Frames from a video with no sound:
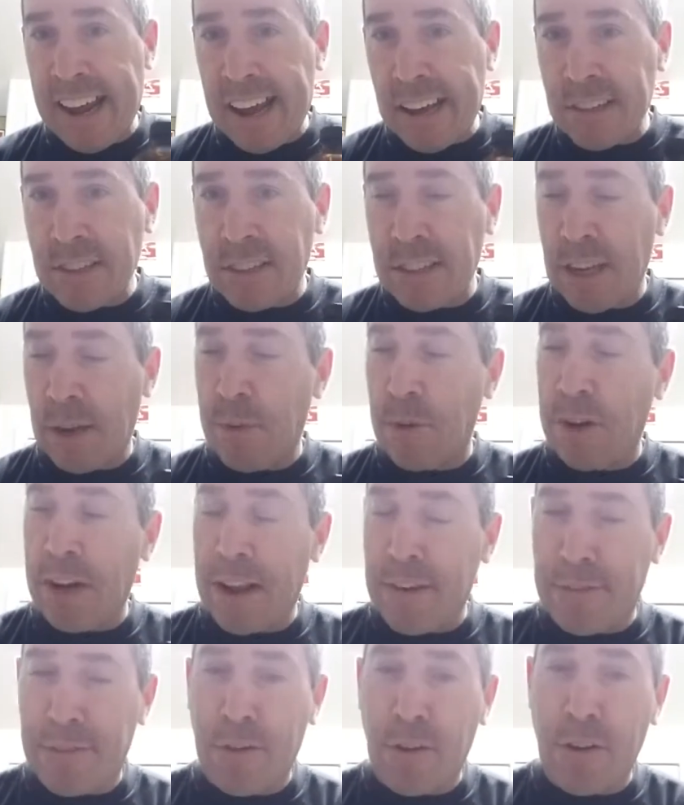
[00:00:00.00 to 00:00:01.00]
ounce and we're gonna
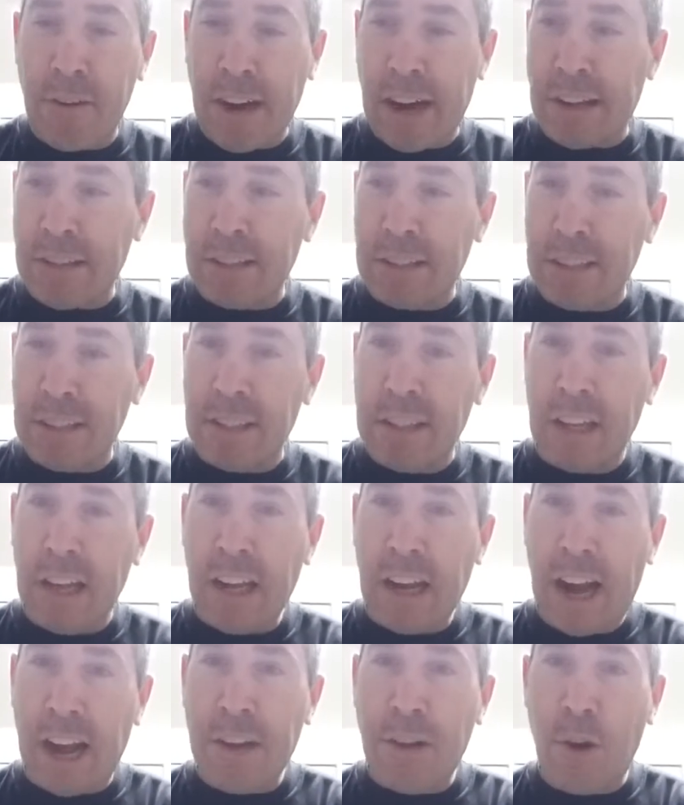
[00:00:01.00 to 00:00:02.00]
have 4 ounces.
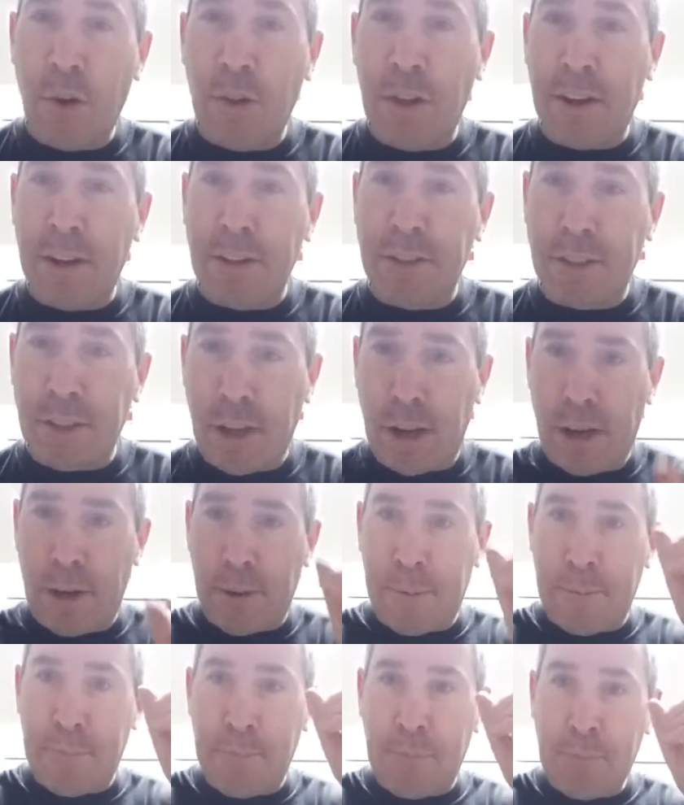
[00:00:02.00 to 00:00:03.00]
I know there's
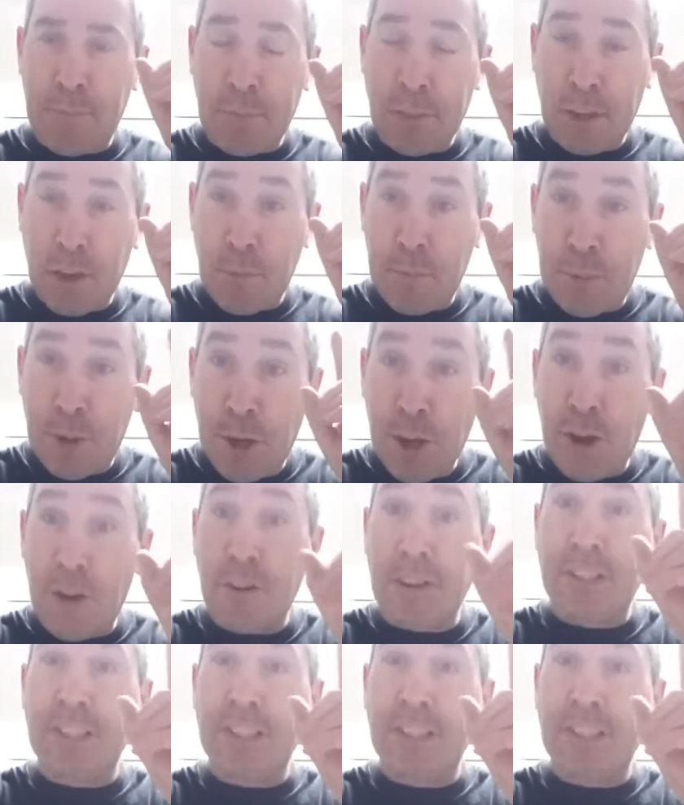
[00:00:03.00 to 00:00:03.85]
pure